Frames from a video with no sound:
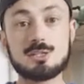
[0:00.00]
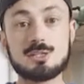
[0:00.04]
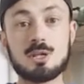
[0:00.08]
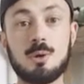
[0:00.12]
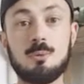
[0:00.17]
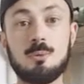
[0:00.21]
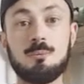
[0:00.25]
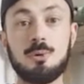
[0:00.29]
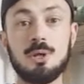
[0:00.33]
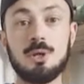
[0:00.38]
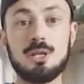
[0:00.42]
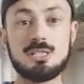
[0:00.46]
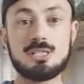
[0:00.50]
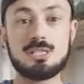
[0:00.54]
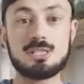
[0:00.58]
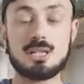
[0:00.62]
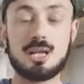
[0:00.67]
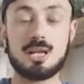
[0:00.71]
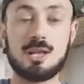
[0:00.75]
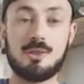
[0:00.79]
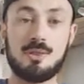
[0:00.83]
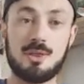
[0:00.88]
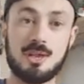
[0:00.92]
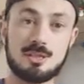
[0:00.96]
So please
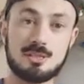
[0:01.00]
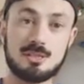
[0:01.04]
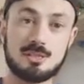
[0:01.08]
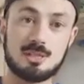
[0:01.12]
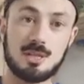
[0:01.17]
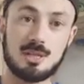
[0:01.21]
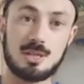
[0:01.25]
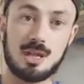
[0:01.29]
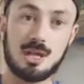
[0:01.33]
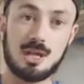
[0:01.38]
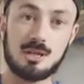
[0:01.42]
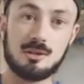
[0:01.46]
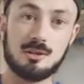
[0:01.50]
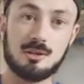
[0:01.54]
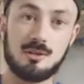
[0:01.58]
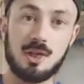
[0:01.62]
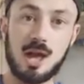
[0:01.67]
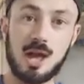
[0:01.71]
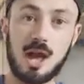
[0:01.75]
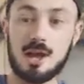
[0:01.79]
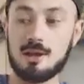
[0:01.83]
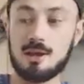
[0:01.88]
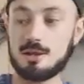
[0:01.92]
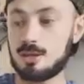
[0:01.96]
stay to the end of
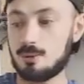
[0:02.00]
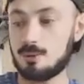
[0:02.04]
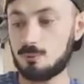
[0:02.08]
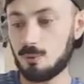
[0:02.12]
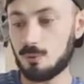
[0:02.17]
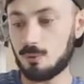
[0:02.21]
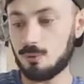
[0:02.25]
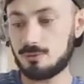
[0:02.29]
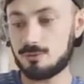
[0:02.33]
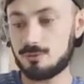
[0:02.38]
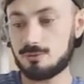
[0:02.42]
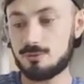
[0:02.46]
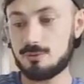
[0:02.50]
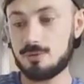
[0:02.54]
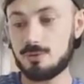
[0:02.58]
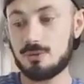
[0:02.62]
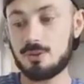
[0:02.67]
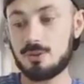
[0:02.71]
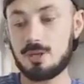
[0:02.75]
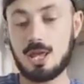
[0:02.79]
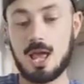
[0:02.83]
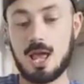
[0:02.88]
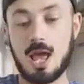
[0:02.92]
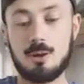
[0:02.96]
that if you want
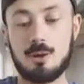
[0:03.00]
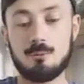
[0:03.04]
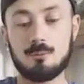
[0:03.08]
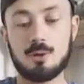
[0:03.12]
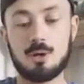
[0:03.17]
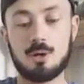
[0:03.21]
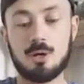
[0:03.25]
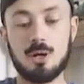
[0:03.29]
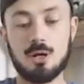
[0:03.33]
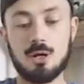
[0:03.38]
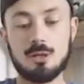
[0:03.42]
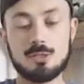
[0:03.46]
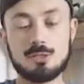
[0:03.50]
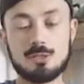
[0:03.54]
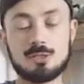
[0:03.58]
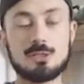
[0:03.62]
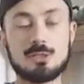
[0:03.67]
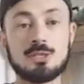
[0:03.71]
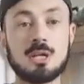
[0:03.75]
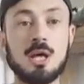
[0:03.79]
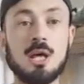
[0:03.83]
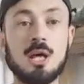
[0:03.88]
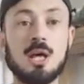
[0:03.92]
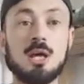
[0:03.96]
the
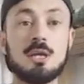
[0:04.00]
codes